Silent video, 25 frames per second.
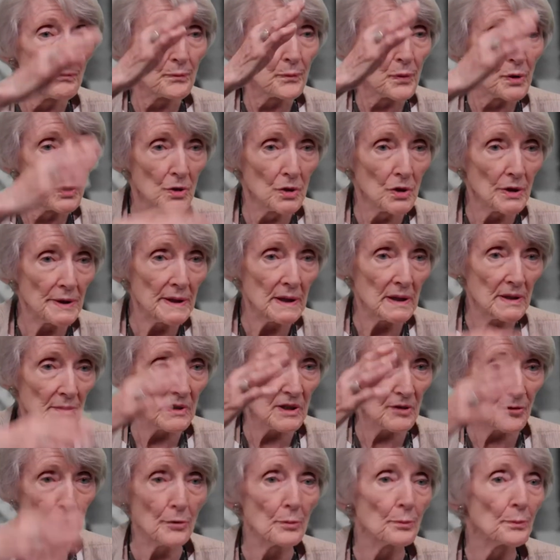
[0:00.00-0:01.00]
pulling
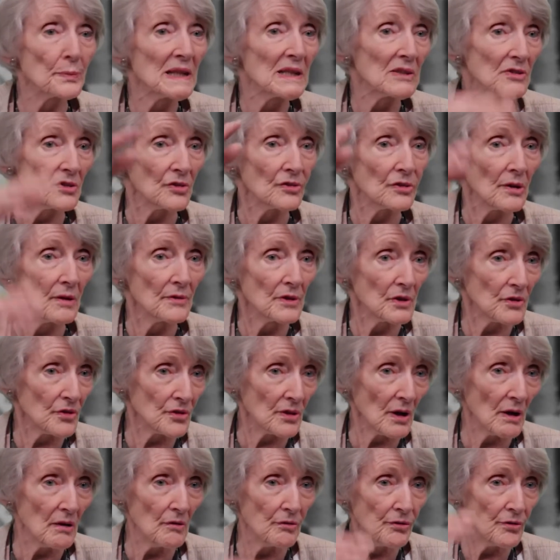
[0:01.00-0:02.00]
different pieces of
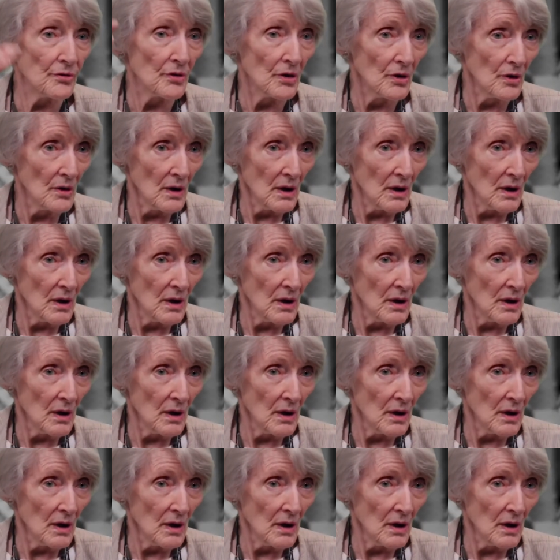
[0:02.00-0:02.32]
itself